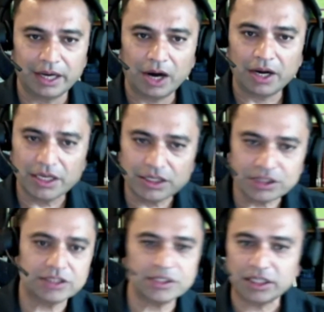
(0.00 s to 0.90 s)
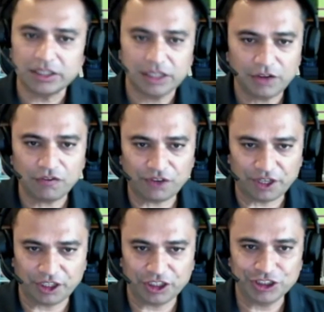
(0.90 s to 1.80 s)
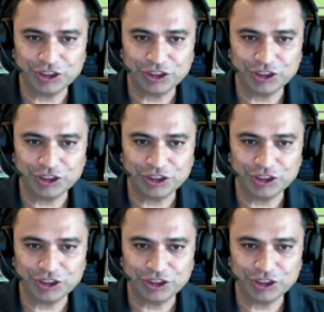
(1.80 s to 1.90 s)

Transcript: our engines are different,